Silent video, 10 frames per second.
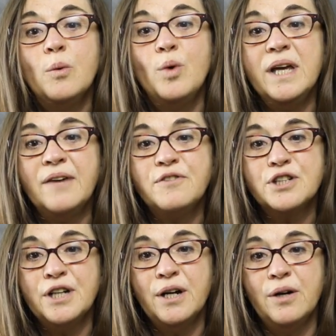We have
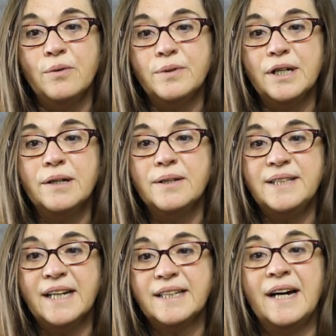shown
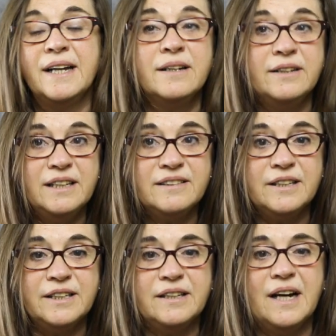that
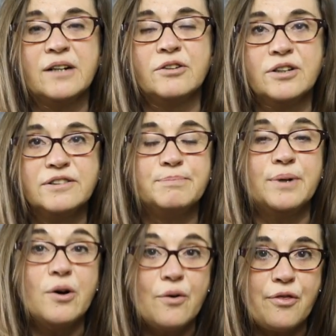iconicity across
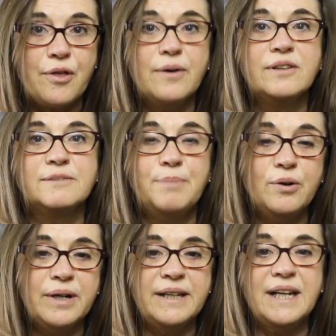both
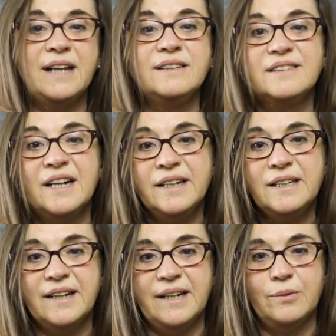spoken and
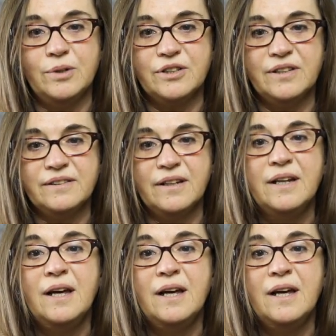sign languages